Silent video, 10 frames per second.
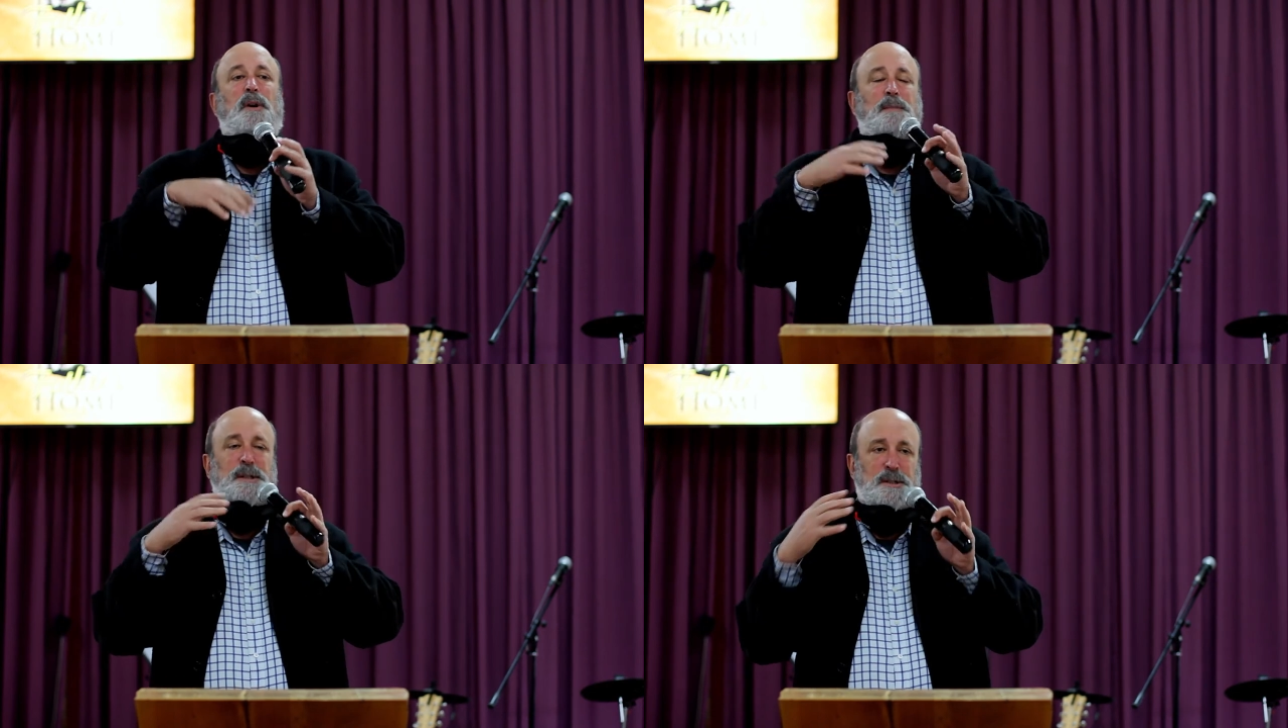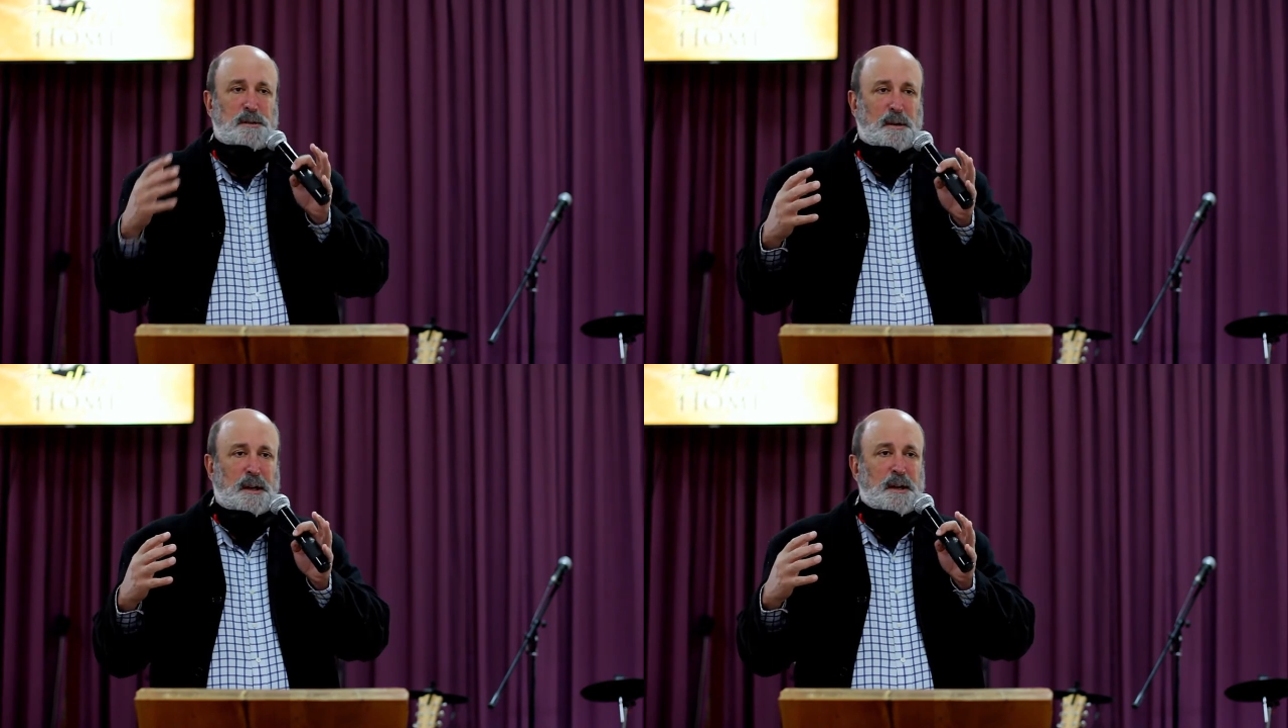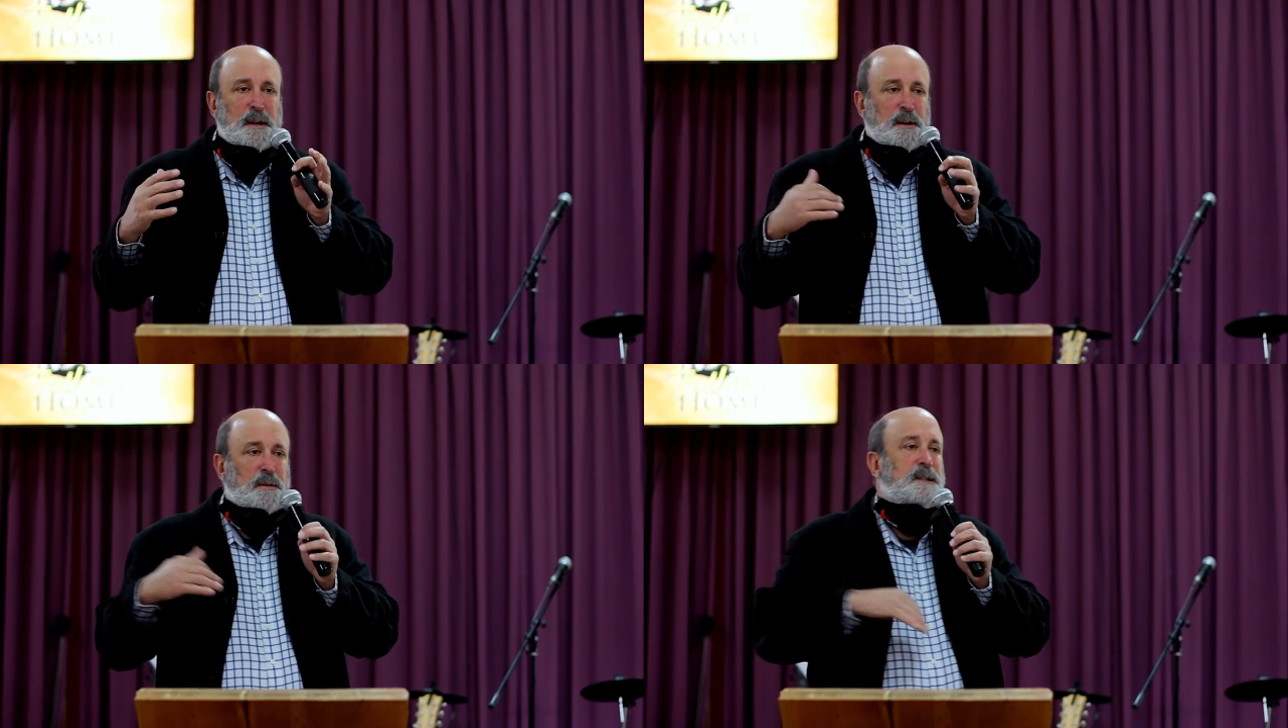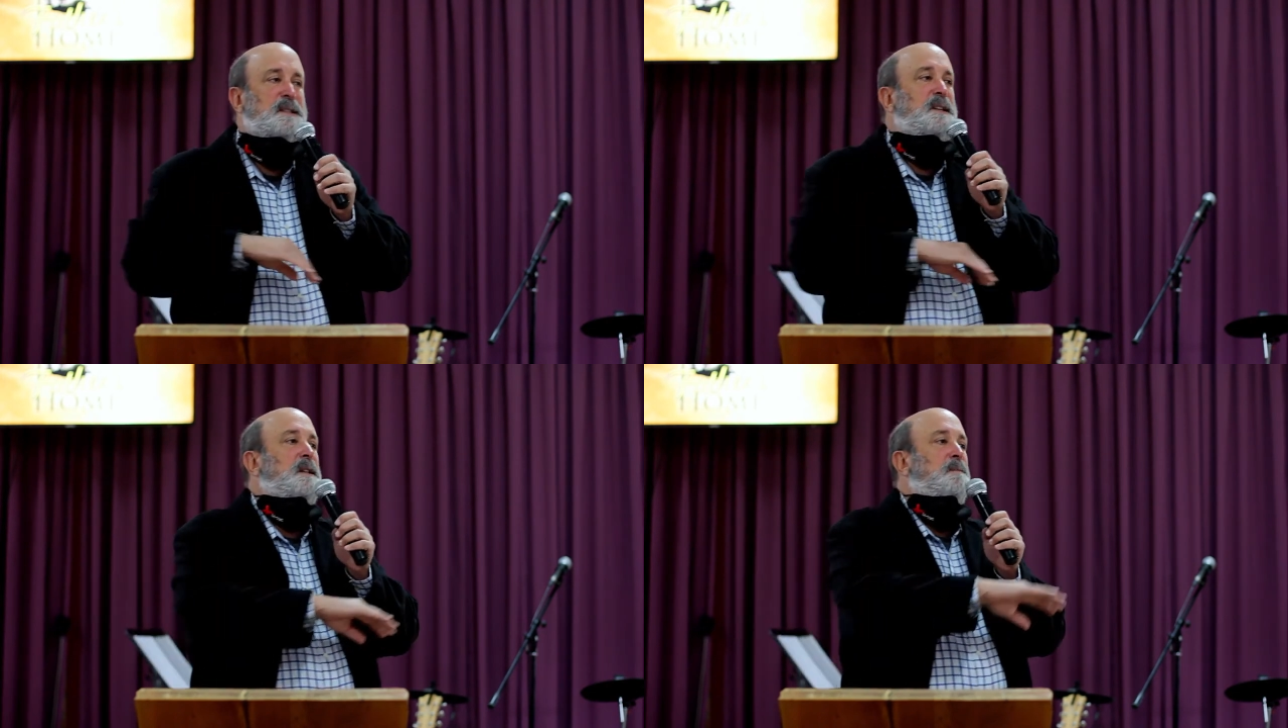are mature, you can
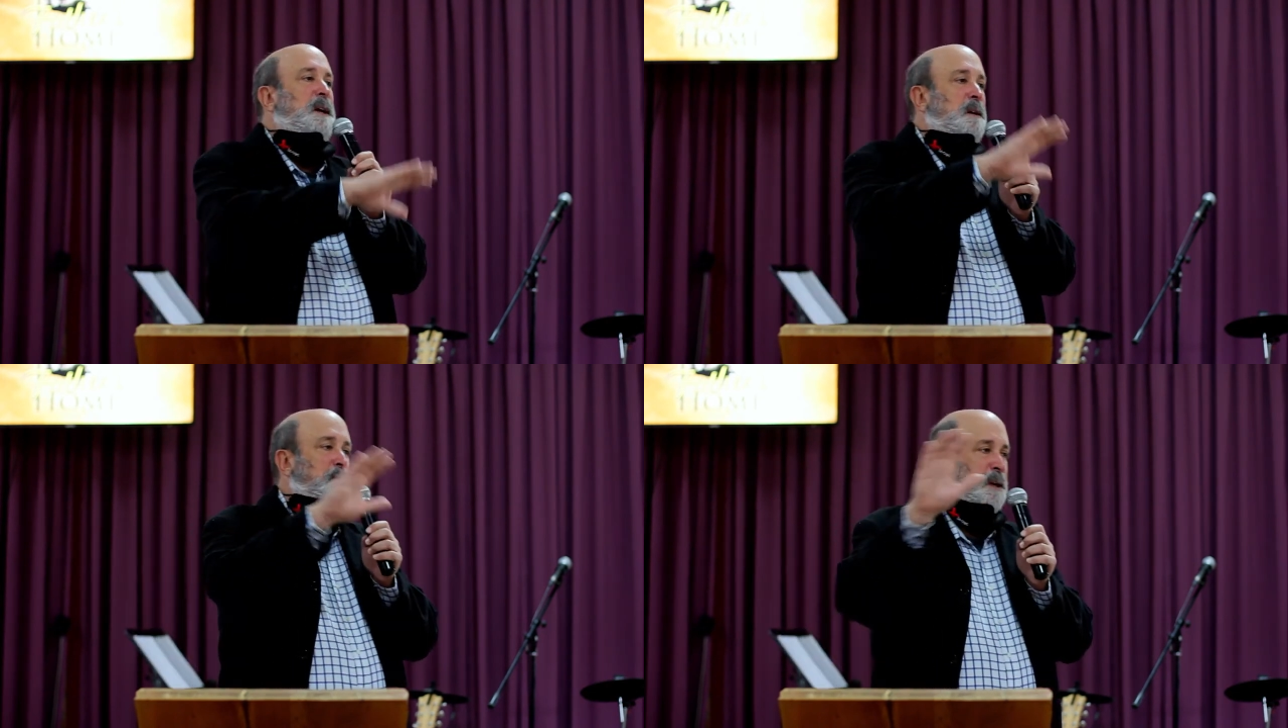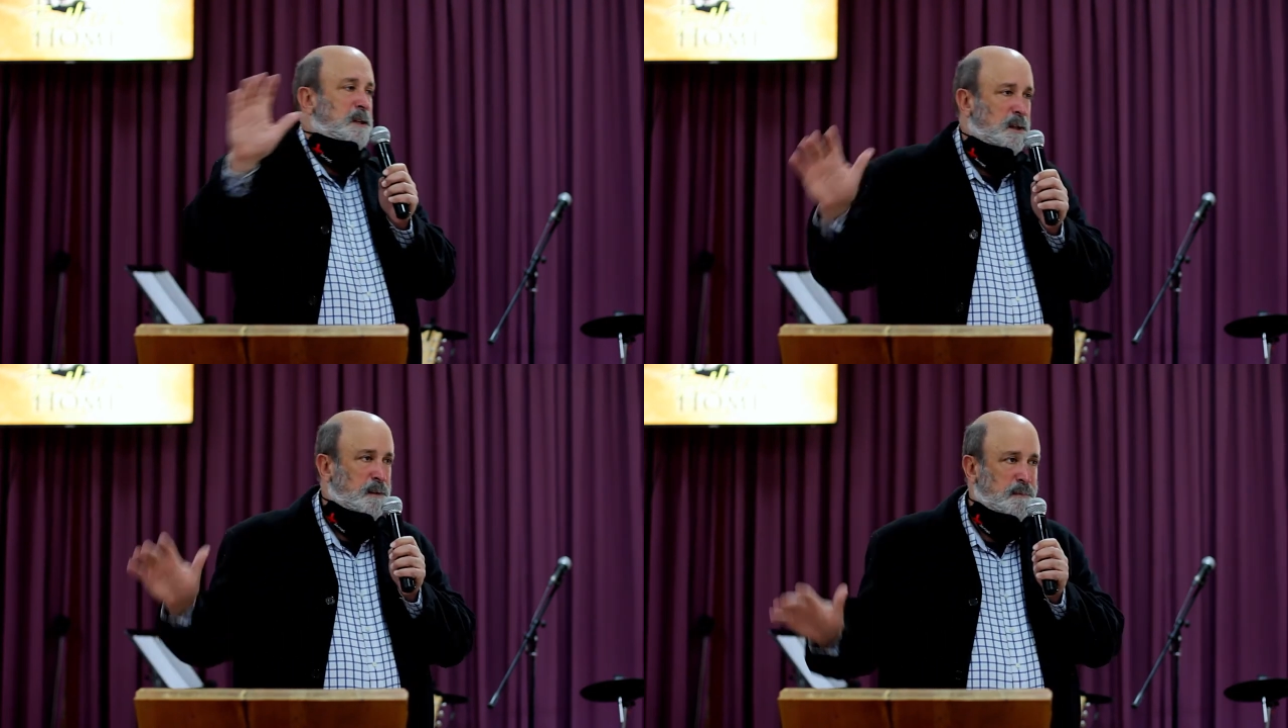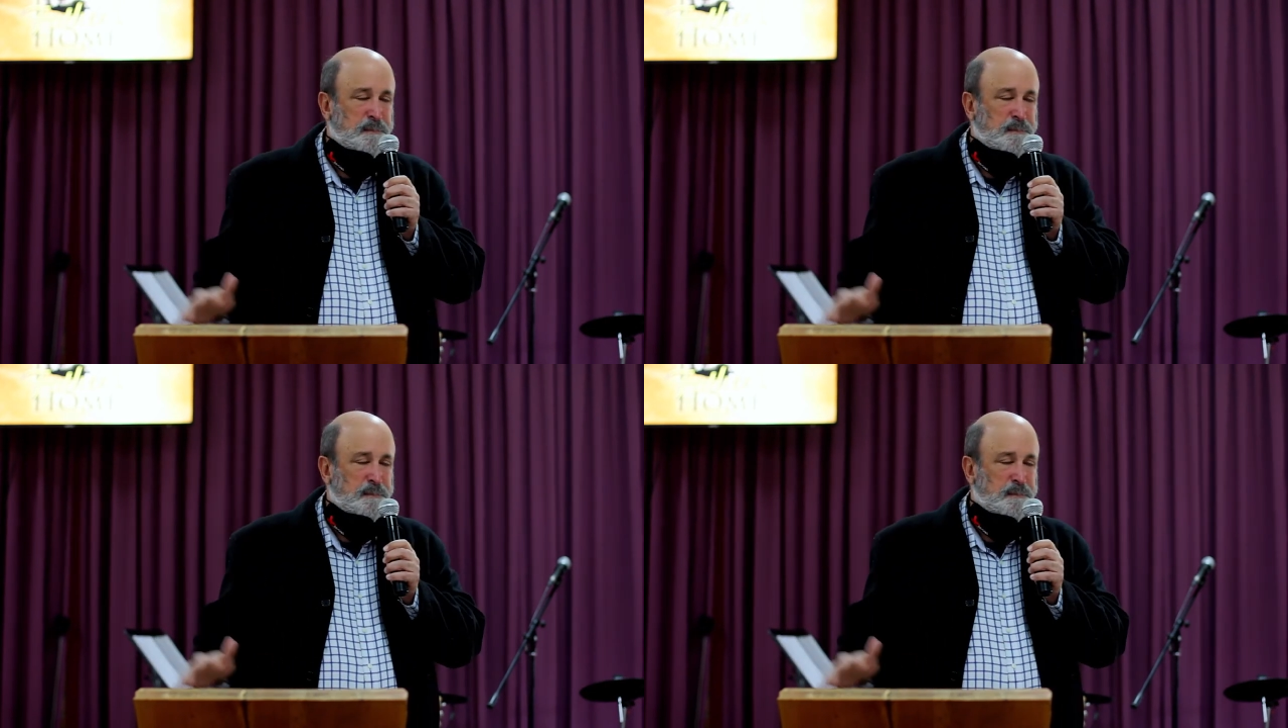see the bigger picture.